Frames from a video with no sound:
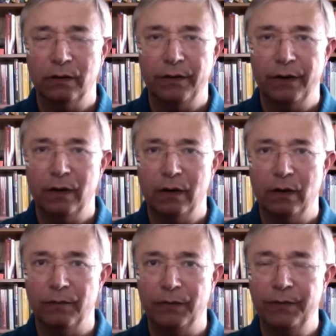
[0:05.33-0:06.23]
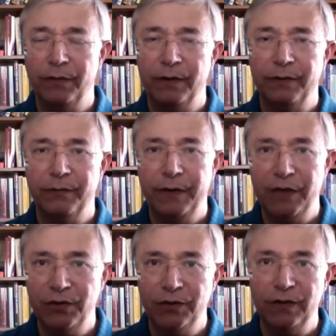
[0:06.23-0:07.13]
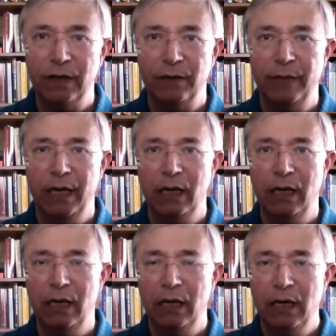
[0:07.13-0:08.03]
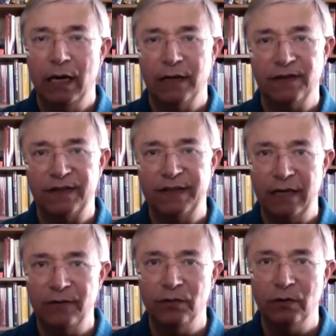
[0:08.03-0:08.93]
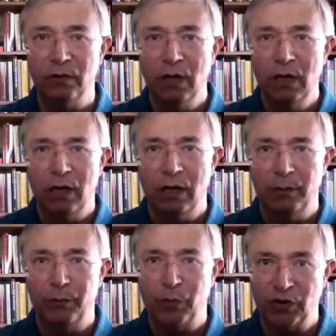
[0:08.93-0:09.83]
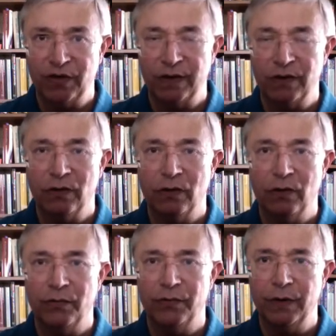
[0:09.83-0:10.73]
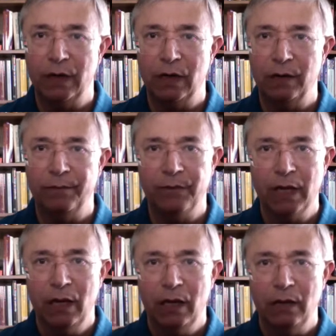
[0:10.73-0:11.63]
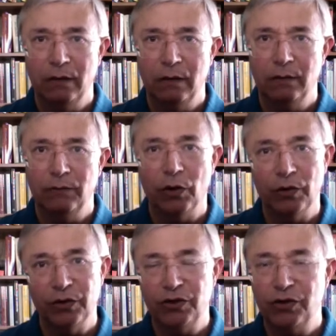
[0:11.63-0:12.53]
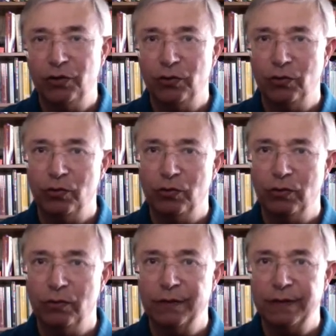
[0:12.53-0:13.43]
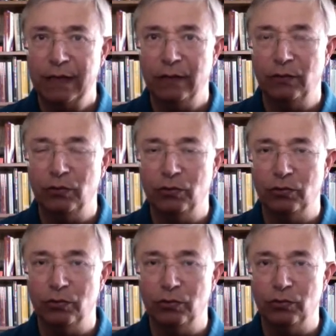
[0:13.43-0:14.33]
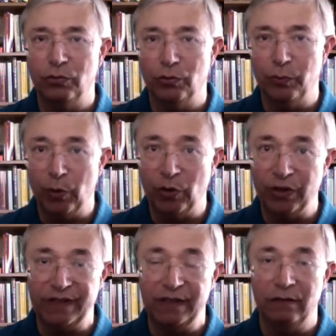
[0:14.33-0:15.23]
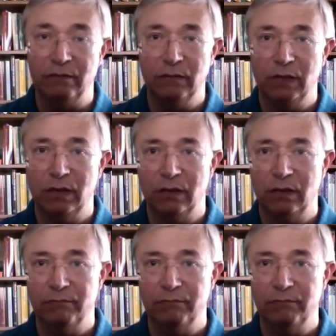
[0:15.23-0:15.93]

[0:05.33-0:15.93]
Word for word: the different features that make a successful uh, process of um, knowledge to, to, to, to, to policy. Uh,